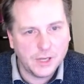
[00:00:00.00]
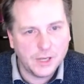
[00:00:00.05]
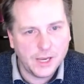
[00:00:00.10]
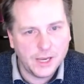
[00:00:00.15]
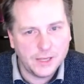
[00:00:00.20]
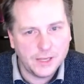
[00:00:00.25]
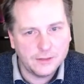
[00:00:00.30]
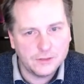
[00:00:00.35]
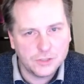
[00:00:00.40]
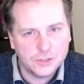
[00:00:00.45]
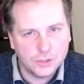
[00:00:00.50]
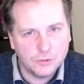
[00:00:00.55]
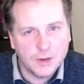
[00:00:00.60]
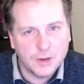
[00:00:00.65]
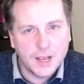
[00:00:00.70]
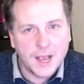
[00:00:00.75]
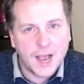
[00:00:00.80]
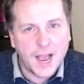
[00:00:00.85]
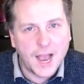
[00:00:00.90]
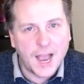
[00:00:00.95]
and so
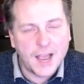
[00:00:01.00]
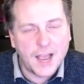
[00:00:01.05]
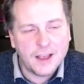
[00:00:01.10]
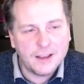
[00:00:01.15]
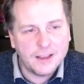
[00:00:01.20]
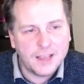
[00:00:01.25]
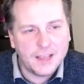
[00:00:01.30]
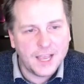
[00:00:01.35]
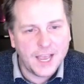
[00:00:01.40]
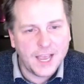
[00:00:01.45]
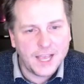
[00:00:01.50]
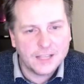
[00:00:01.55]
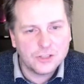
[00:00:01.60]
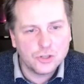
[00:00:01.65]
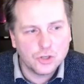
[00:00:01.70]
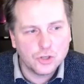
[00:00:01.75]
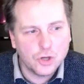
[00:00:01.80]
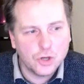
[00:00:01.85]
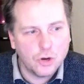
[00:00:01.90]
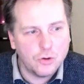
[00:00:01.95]
I had
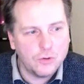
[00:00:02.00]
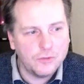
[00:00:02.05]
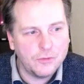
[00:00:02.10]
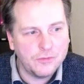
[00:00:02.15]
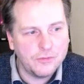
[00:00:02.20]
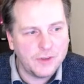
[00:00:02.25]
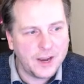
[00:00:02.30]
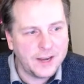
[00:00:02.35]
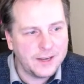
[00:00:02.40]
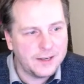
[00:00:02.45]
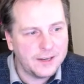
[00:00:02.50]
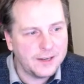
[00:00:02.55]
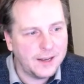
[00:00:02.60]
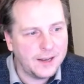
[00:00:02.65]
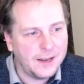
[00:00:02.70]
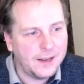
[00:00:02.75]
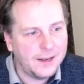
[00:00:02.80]
to go find